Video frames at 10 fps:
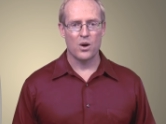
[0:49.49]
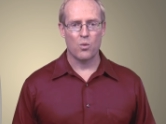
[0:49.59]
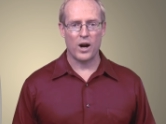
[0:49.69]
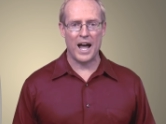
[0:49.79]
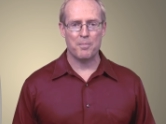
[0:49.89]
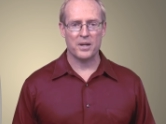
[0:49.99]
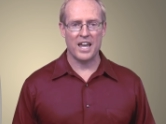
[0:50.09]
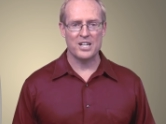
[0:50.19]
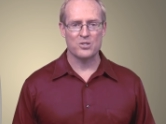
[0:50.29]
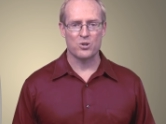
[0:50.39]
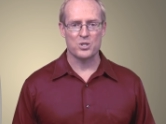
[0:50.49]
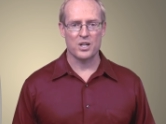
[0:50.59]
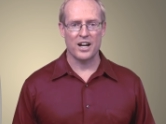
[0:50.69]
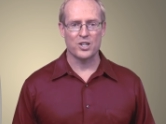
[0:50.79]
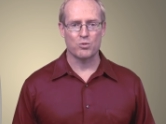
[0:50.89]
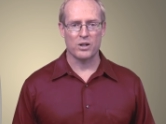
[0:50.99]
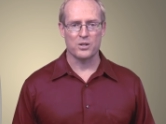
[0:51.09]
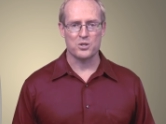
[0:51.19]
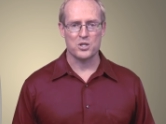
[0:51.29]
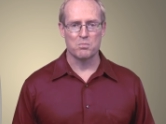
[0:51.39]
where applications are designed to run
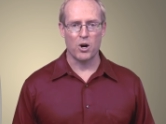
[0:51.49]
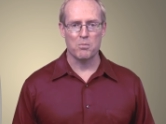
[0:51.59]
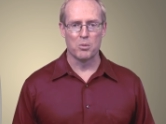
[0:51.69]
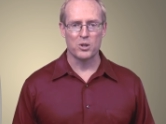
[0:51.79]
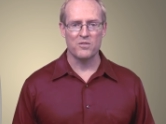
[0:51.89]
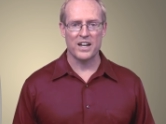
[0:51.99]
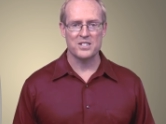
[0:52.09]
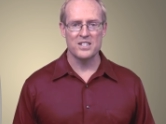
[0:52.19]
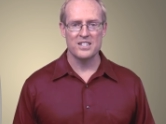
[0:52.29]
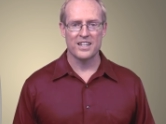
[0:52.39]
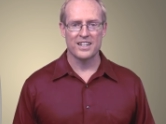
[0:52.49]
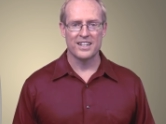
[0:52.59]
on smart mobile devices